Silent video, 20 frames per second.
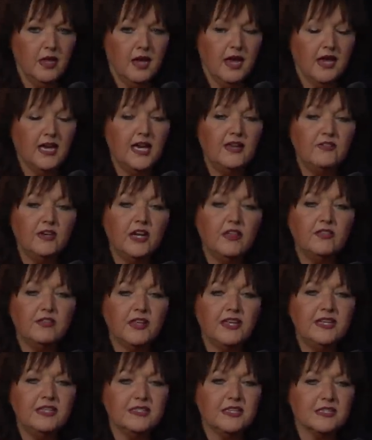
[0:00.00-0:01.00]
And even in
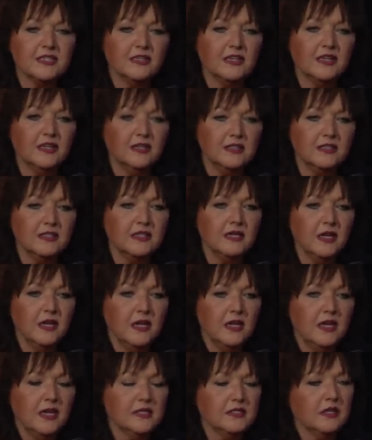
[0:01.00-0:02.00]
things as little as
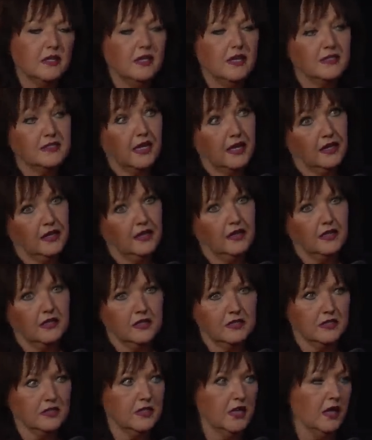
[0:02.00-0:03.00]
and I say little because
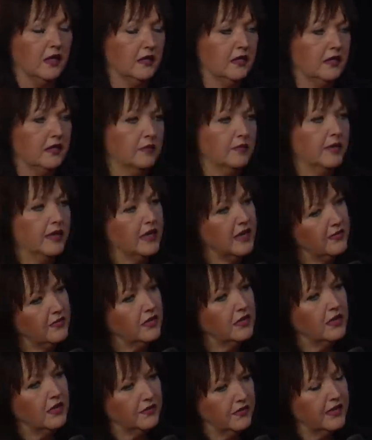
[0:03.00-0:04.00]
it's not little, but even
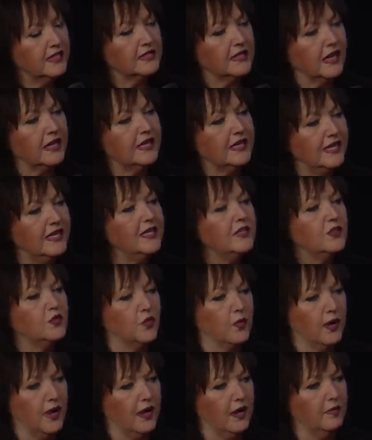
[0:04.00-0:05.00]
things like Kids
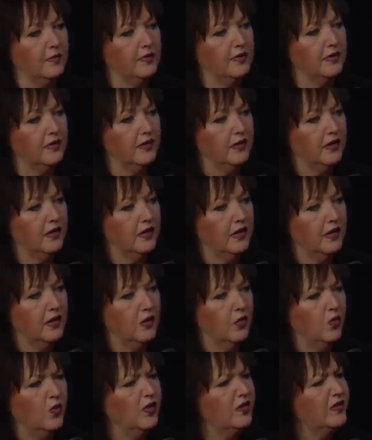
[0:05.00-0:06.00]
Ramp,
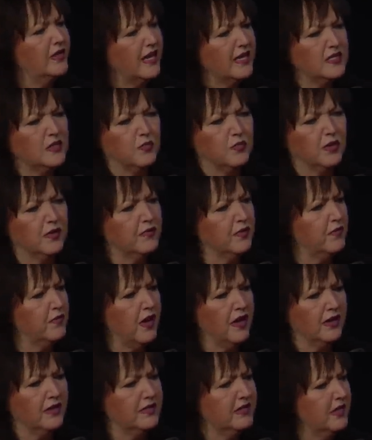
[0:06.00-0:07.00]
we're desperate for
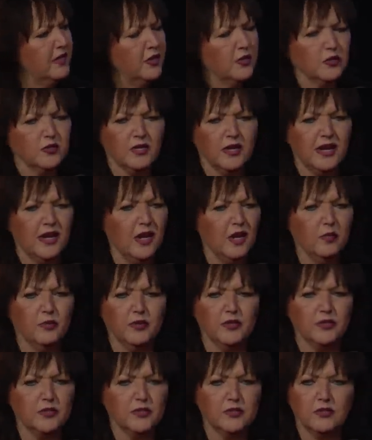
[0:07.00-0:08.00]
volunteers and
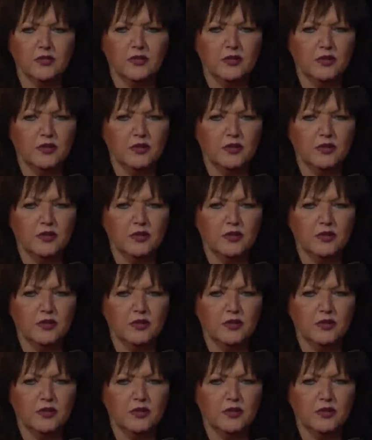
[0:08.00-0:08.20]
helpers.